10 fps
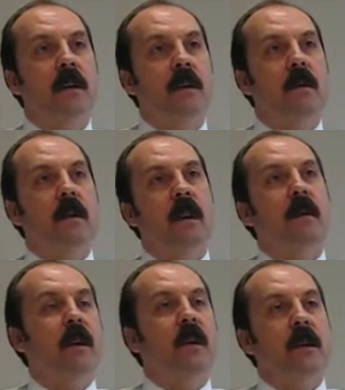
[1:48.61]
So we're in
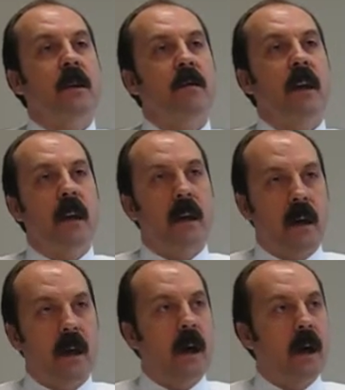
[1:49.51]
the process of getting
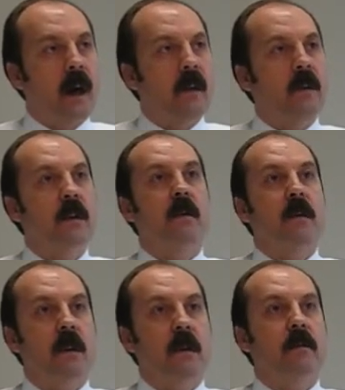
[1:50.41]
a guy out who
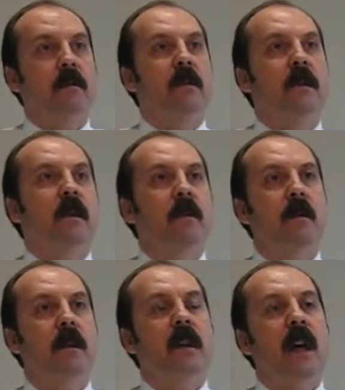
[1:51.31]
was so you
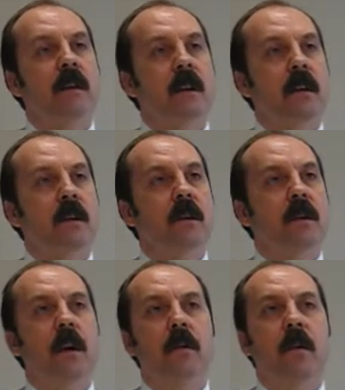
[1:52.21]
remember Davis Langdon
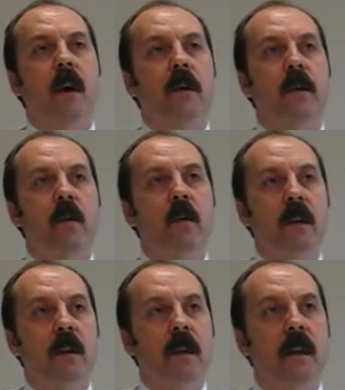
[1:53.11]
took over Mock Green
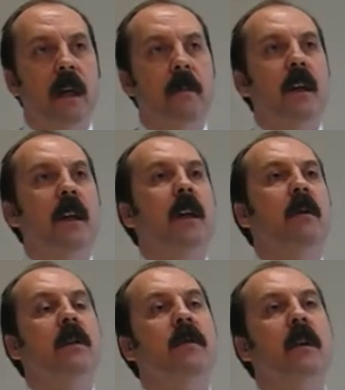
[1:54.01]
Wall, an M&E
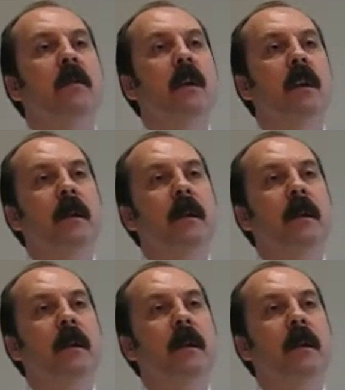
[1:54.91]
QS firm.